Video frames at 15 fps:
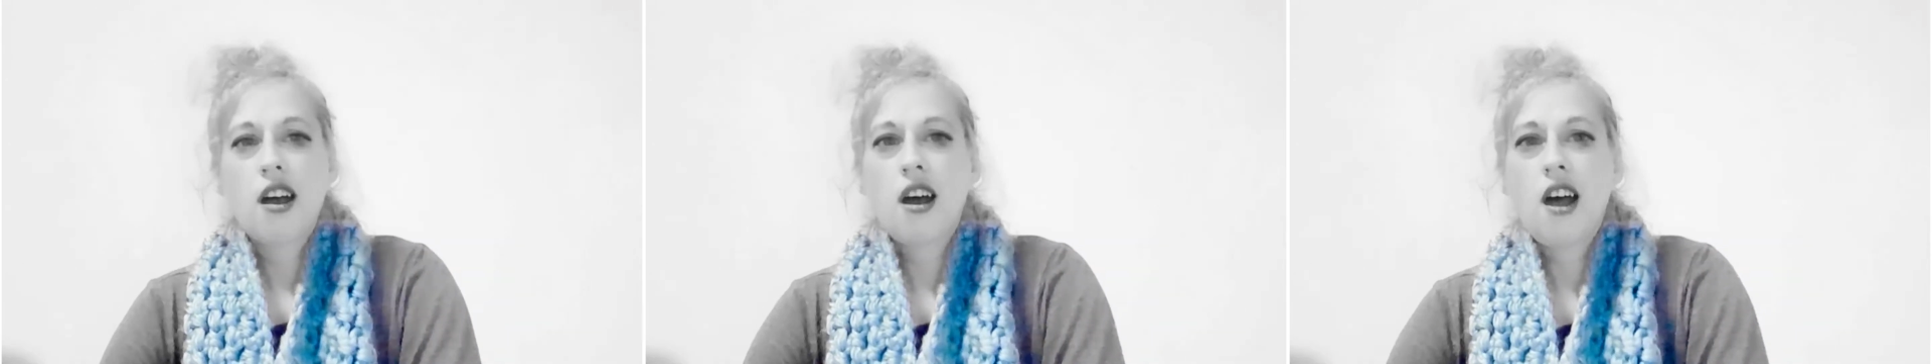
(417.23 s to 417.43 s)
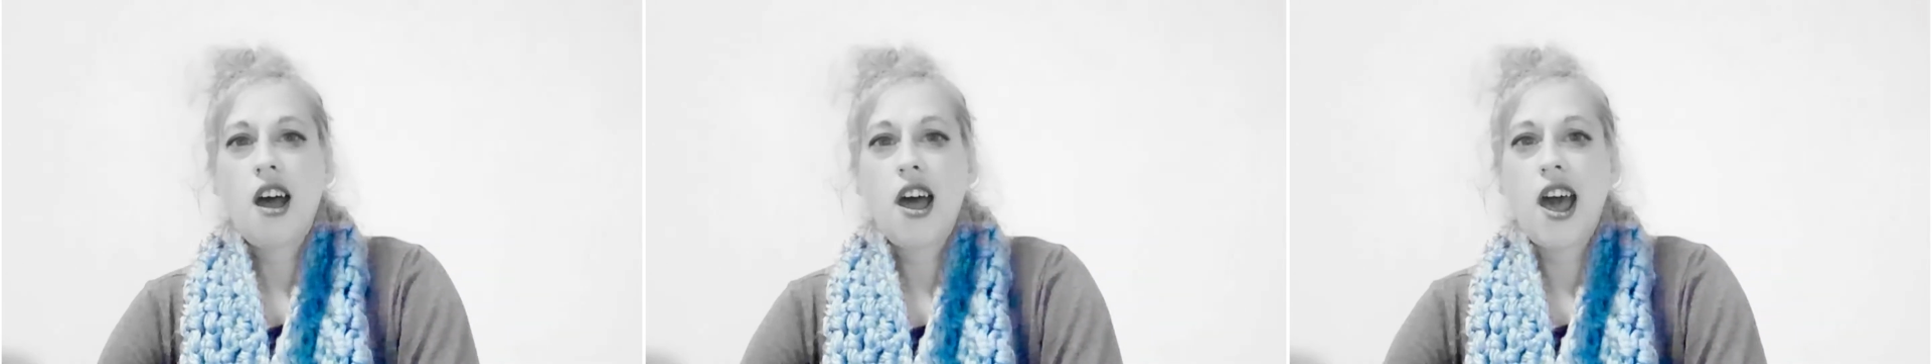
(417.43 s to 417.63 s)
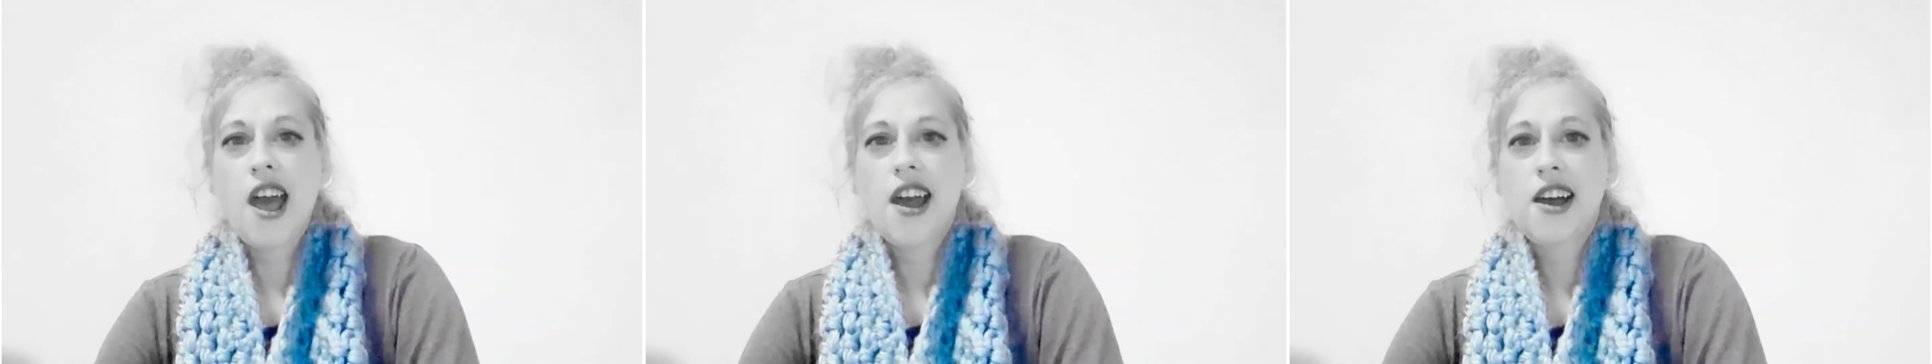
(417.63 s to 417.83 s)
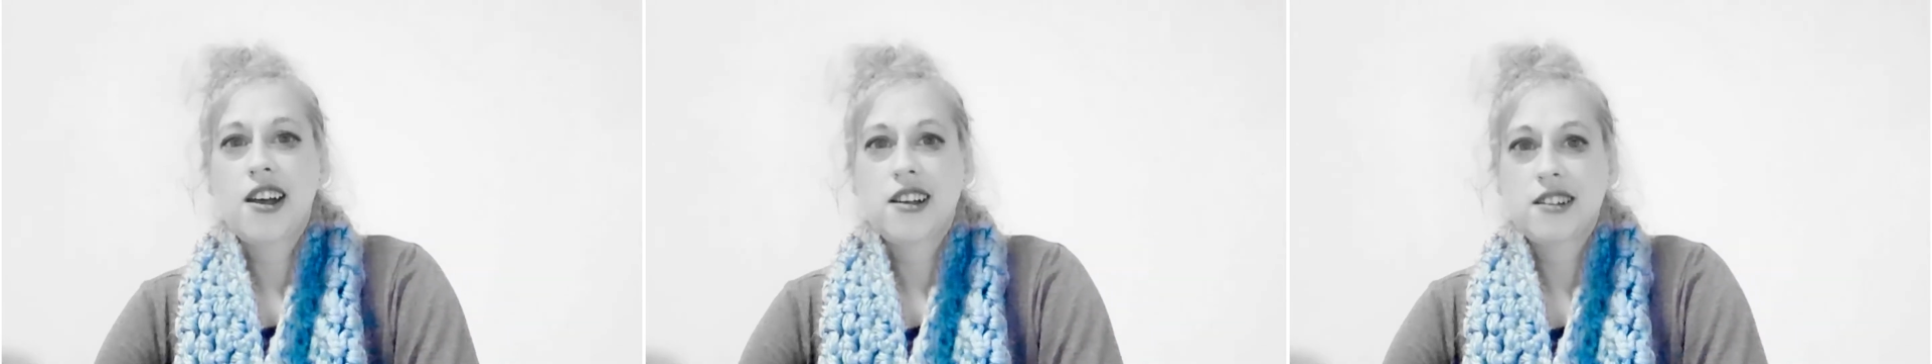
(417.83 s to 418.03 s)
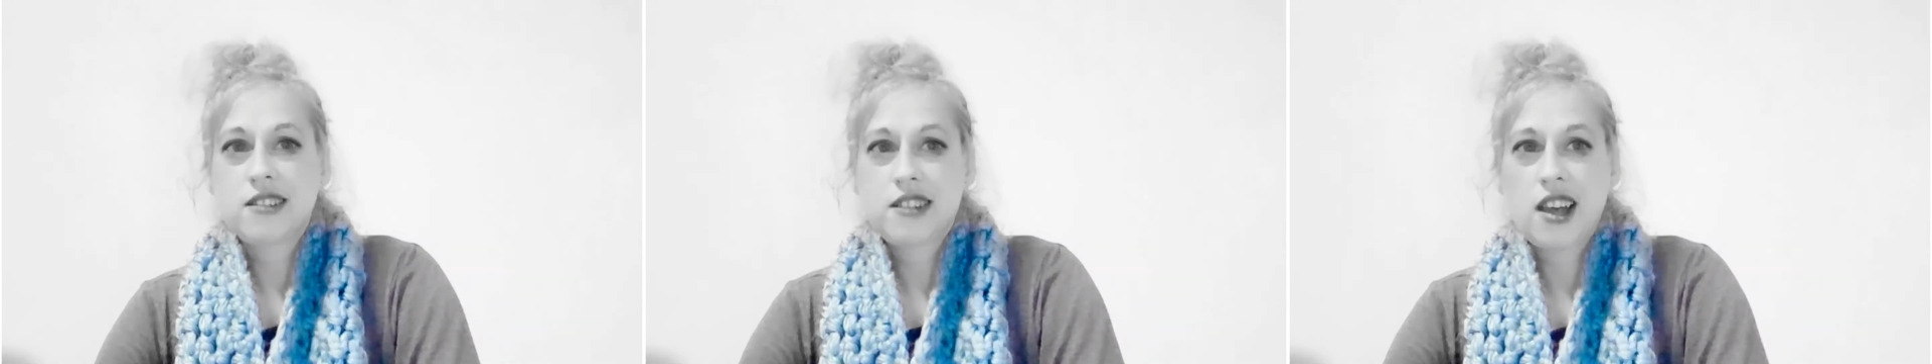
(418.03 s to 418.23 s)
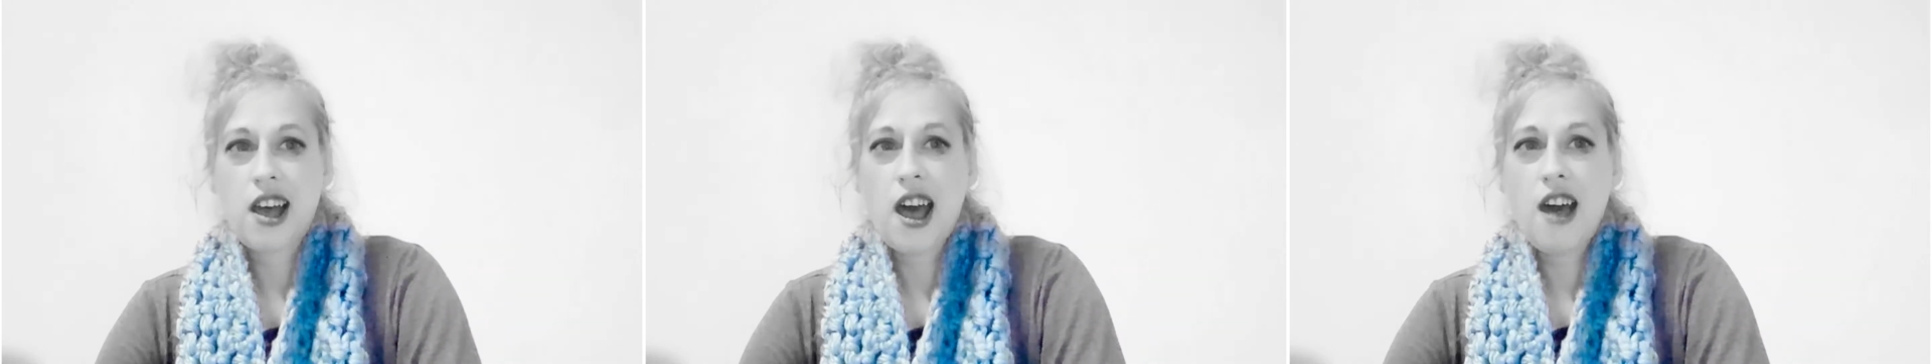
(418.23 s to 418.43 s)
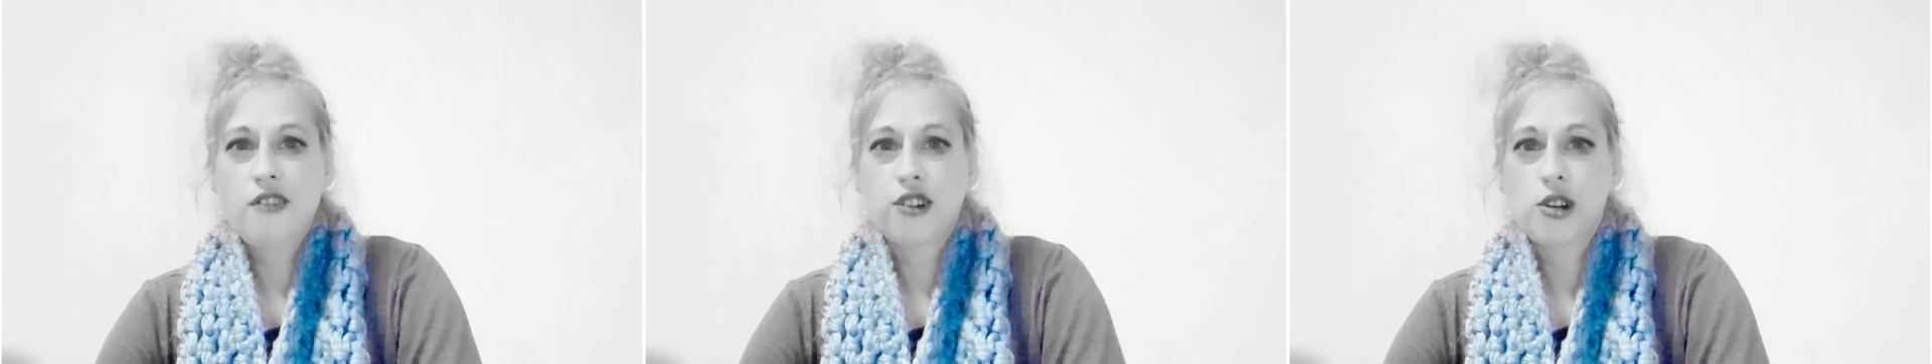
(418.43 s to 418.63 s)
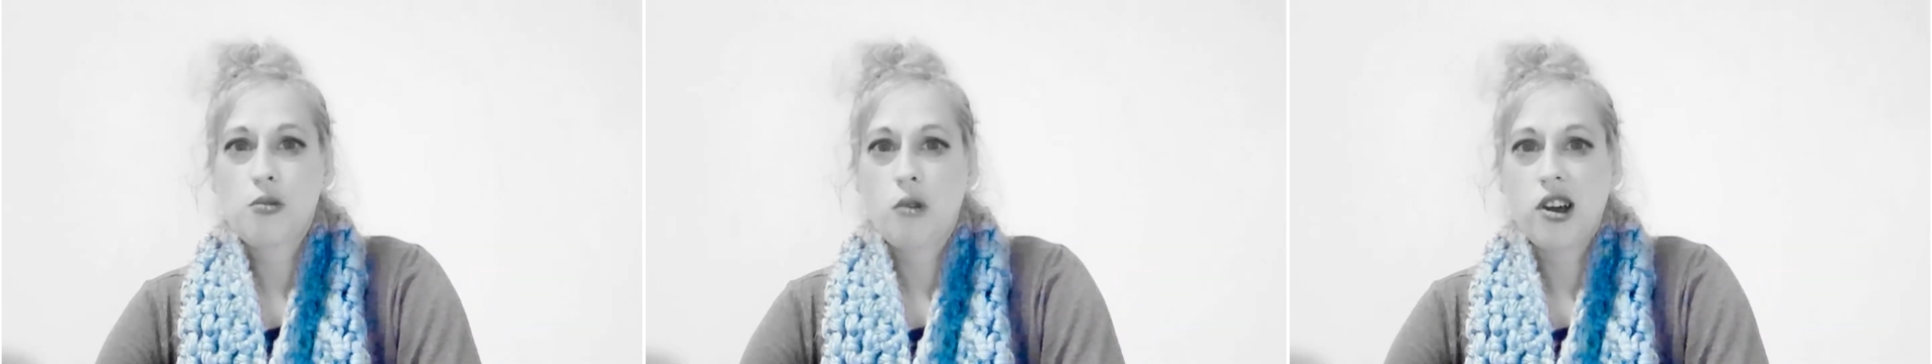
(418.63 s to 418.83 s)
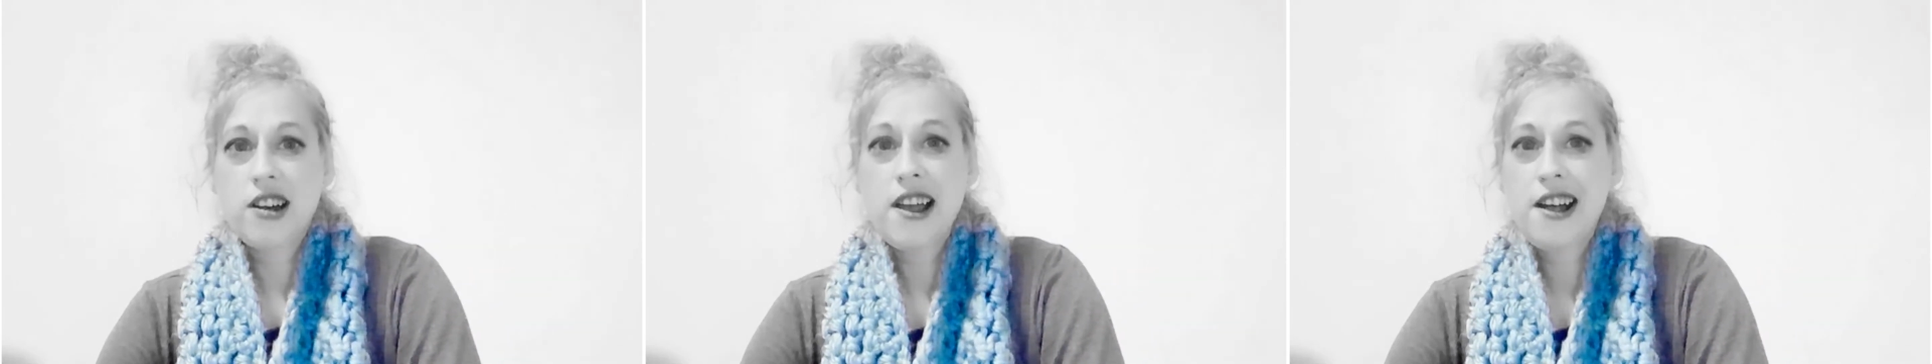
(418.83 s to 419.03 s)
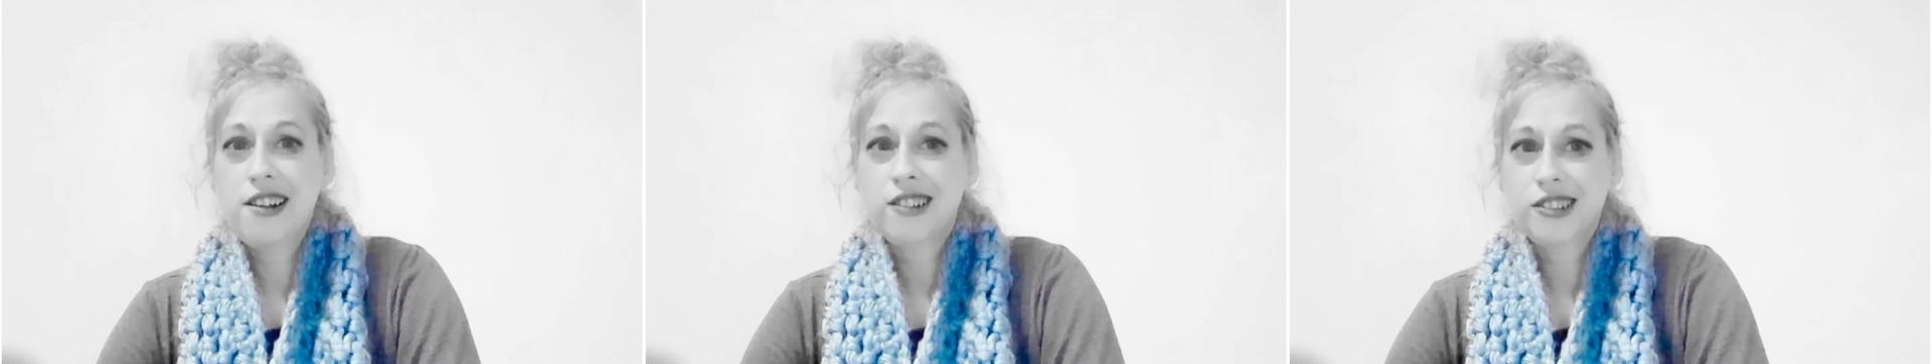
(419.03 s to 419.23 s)
And everyone
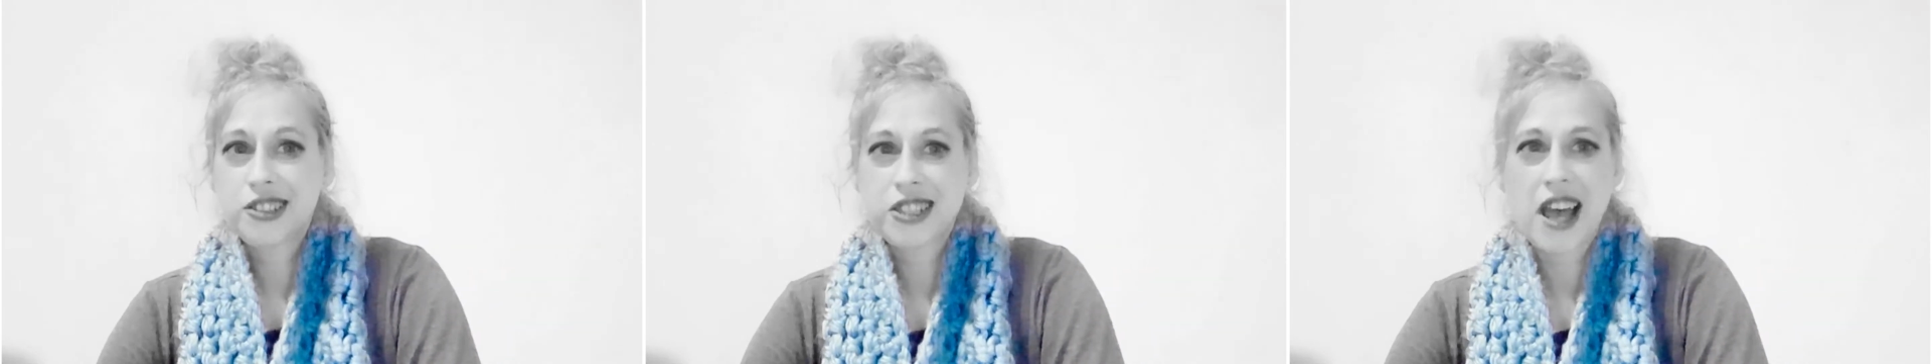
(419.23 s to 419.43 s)
else